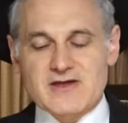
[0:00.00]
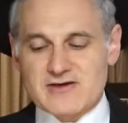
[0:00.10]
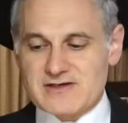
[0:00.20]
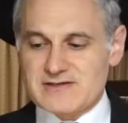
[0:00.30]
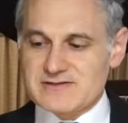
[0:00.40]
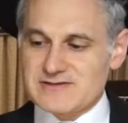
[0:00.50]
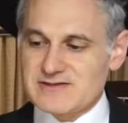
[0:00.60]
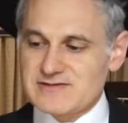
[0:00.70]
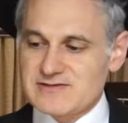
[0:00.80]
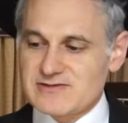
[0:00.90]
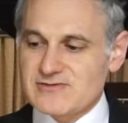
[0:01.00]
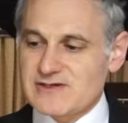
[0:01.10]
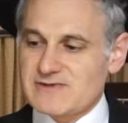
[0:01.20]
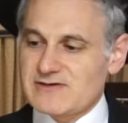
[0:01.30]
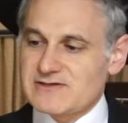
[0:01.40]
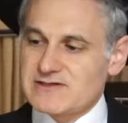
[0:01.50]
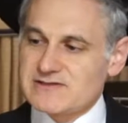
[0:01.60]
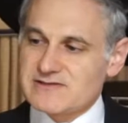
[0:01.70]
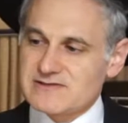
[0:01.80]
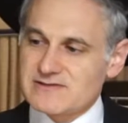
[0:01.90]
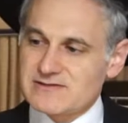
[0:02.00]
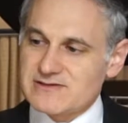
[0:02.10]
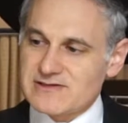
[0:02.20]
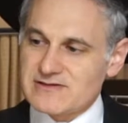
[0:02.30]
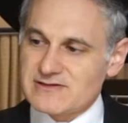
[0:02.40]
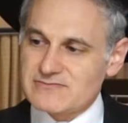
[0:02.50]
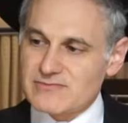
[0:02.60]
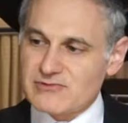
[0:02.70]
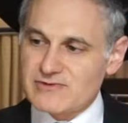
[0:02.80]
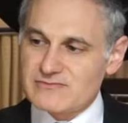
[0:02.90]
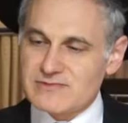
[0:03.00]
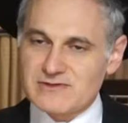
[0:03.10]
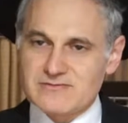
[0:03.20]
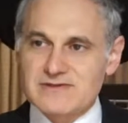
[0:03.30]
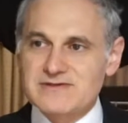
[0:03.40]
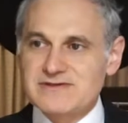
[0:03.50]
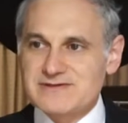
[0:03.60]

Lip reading: Okay, the kidney stone came out. It's a little tiny thing, 3 millimeters.